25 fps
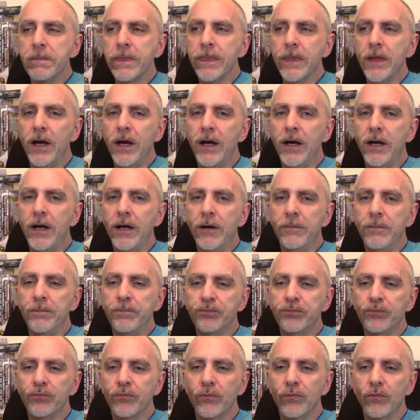The
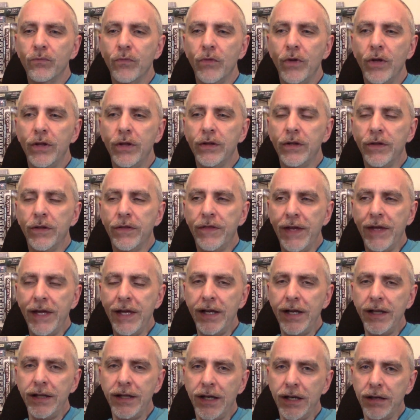
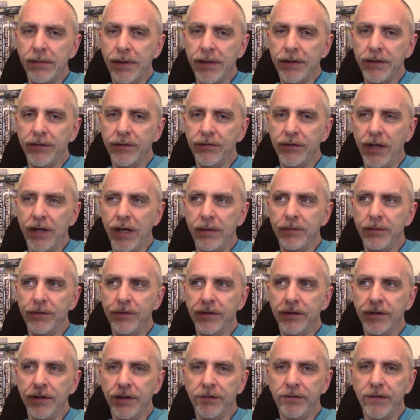thing I like about this game is
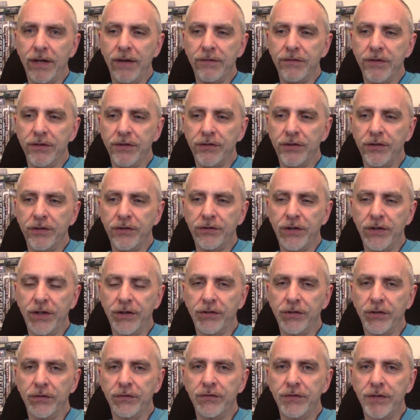it does have this
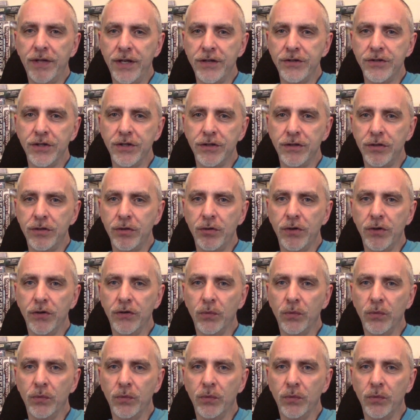sense of tension to it as